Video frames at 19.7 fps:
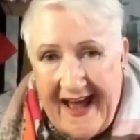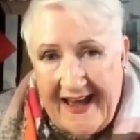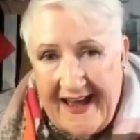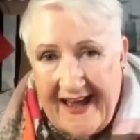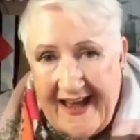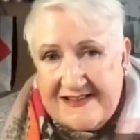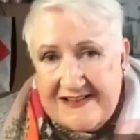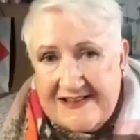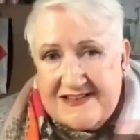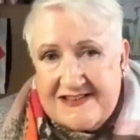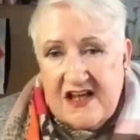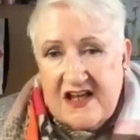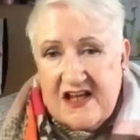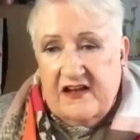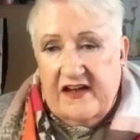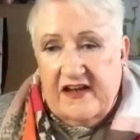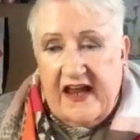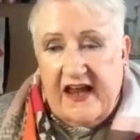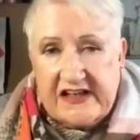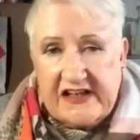And it can
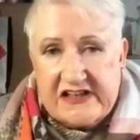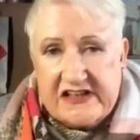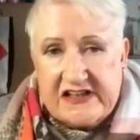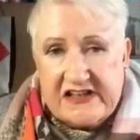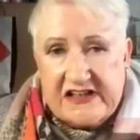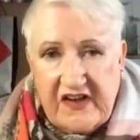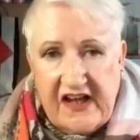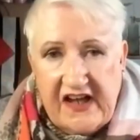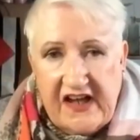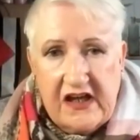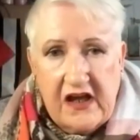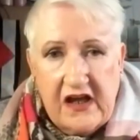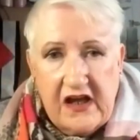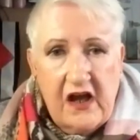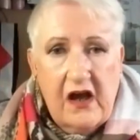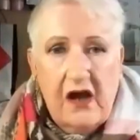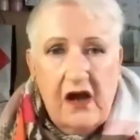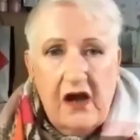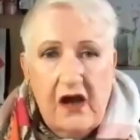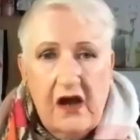work both
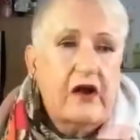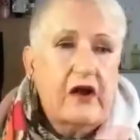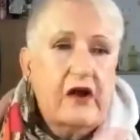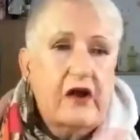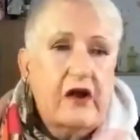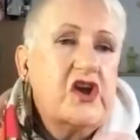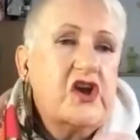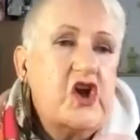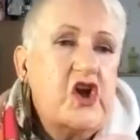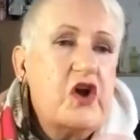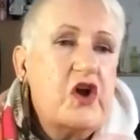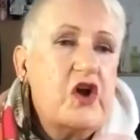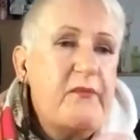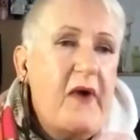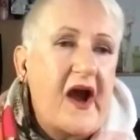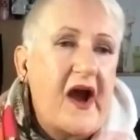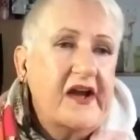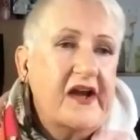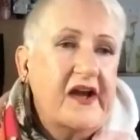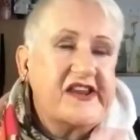positively and
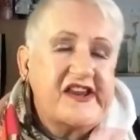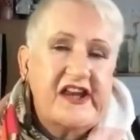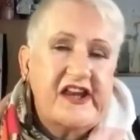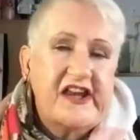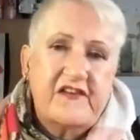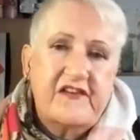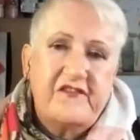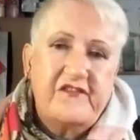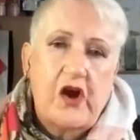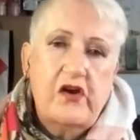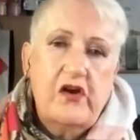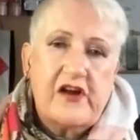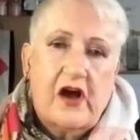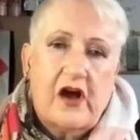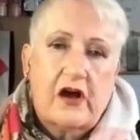negatively.